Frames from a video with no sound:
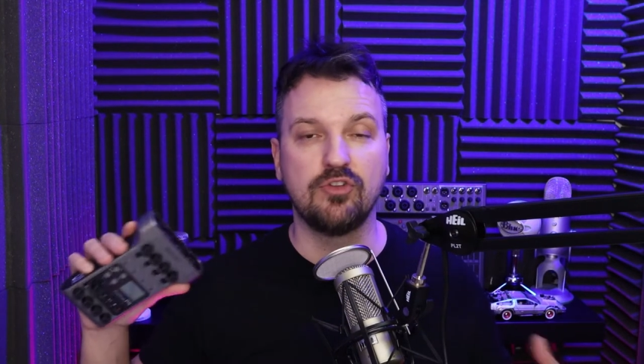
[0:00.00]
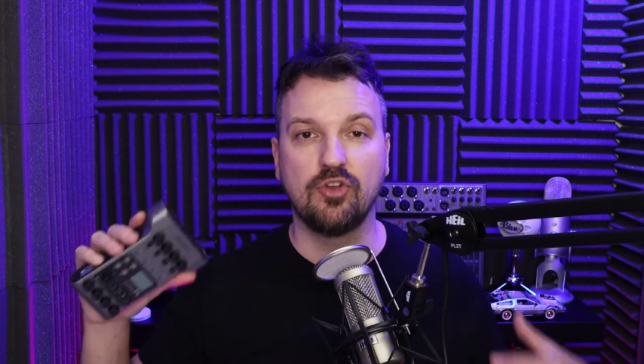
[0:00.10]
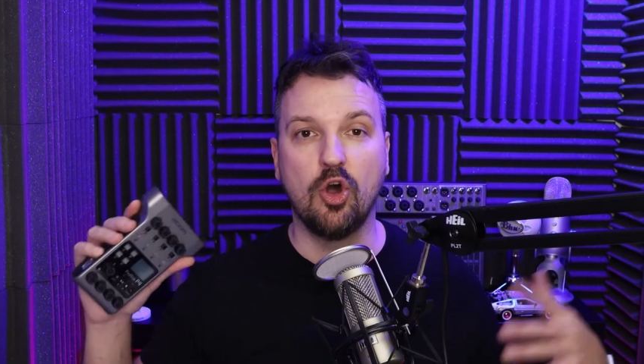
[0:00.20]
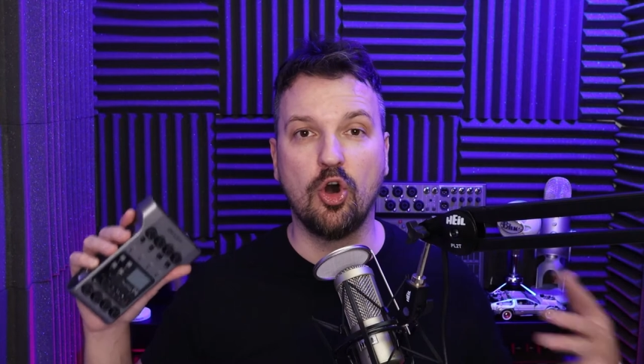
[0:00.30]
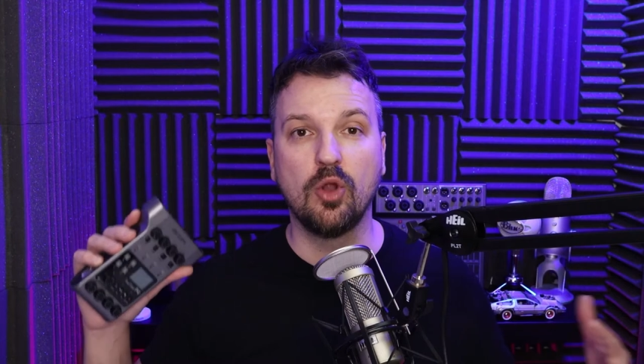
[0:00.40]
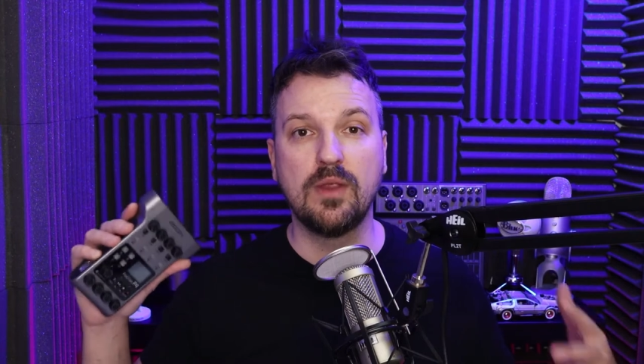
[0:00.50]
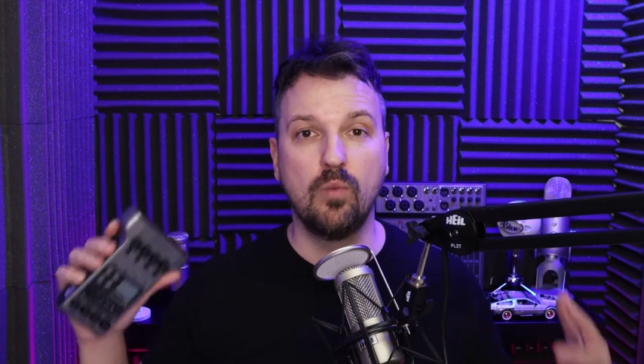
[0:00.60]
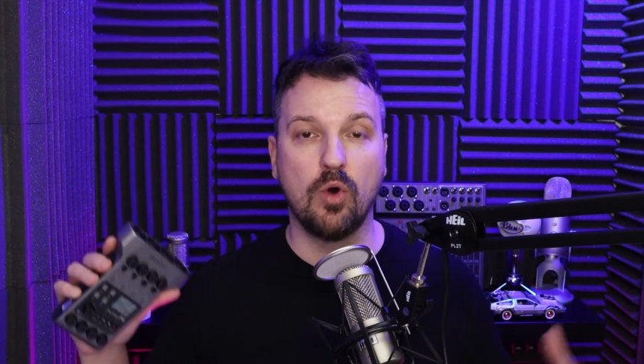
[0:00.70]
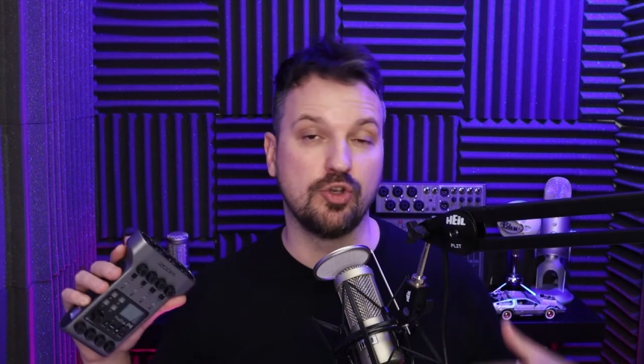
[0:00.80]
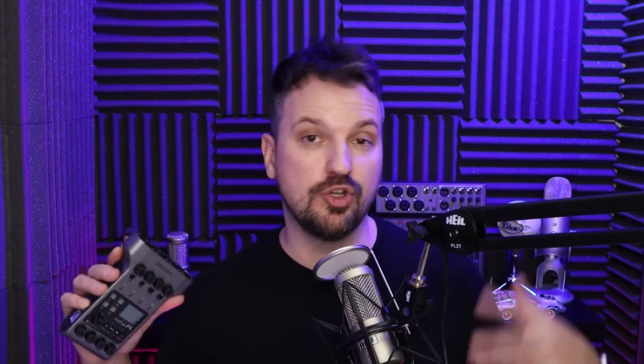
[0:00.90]
It's an
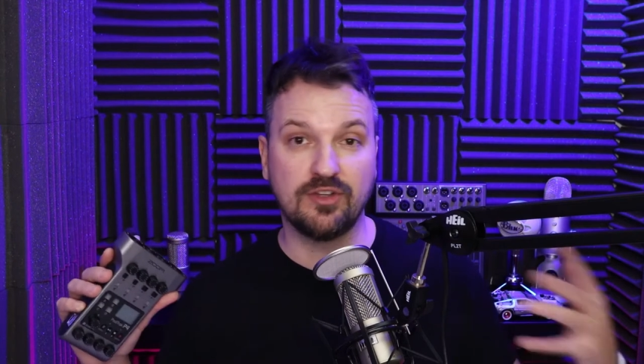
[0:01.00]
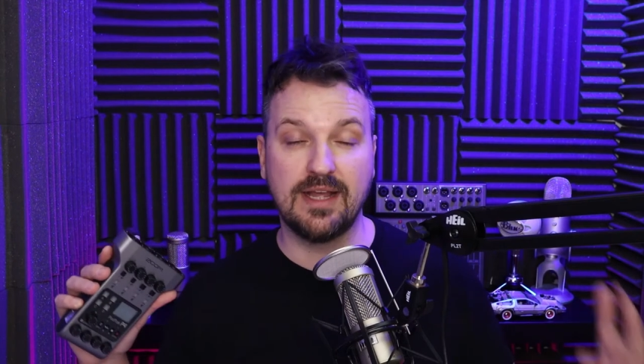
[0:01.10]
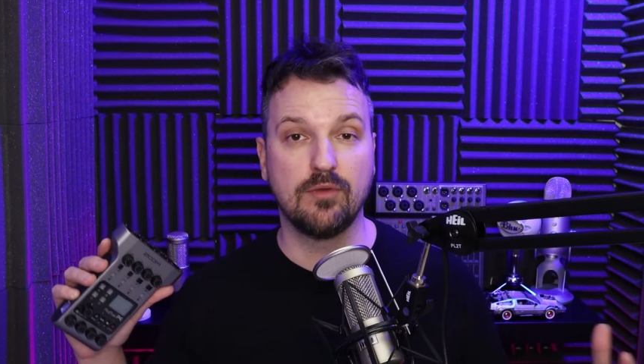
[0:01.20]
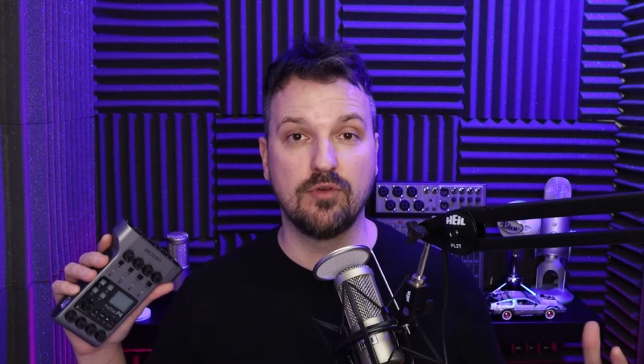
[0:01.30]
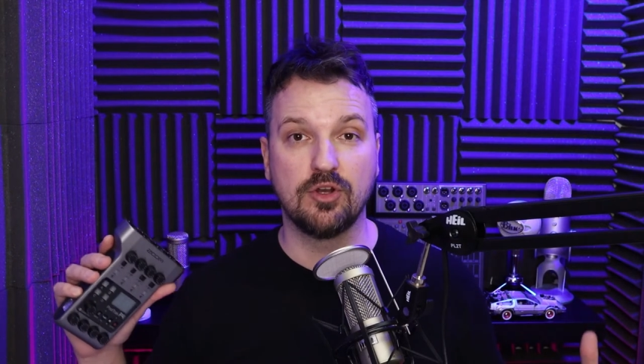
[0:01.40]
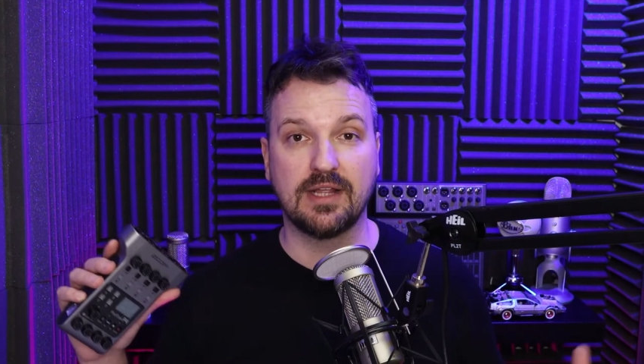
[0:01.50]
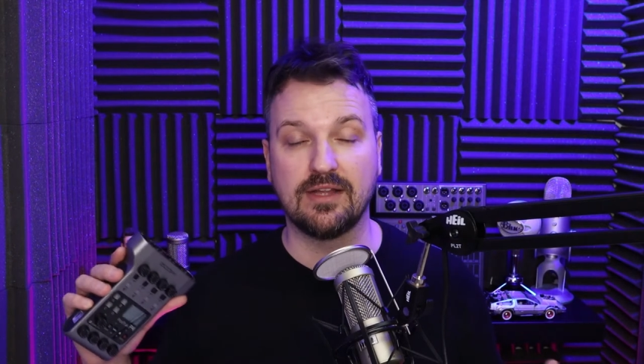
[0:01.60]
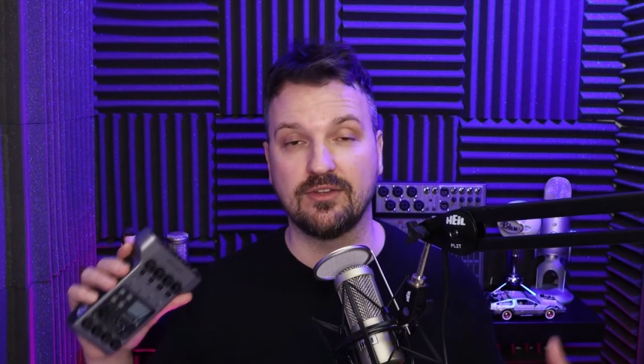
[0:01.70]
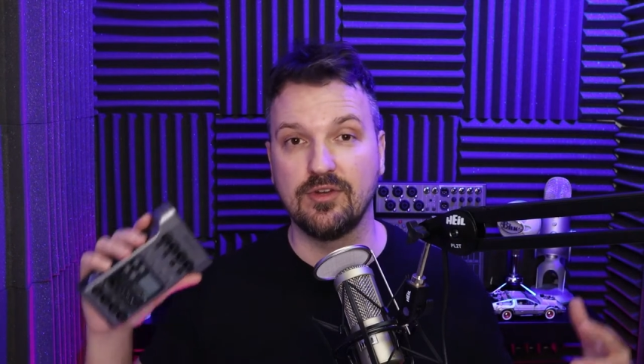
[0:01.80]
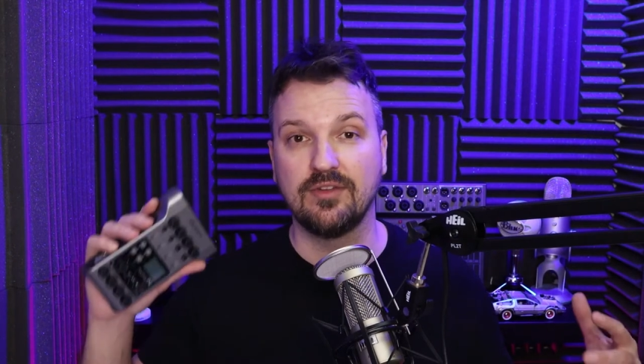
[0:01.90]
all-in-one, just like the
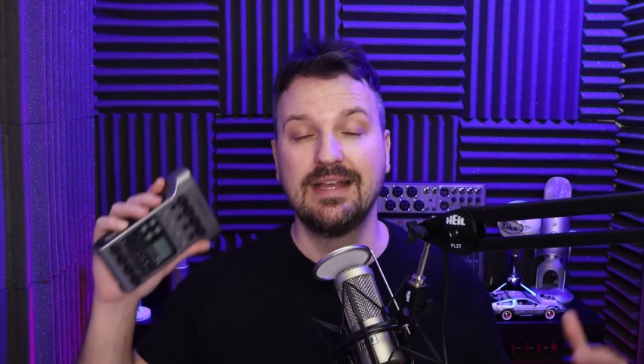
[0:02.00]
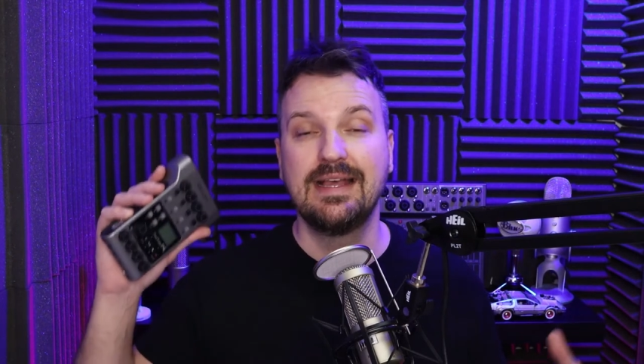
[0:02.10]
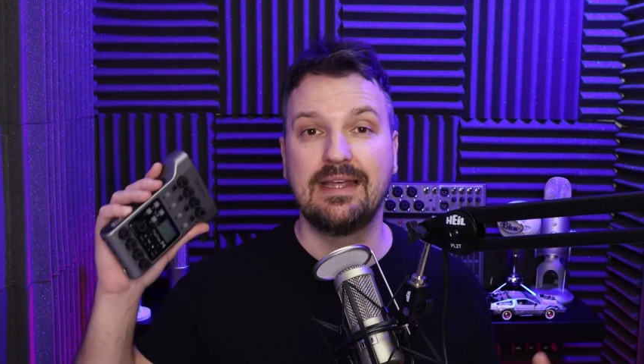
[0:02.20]
RØDECaster is.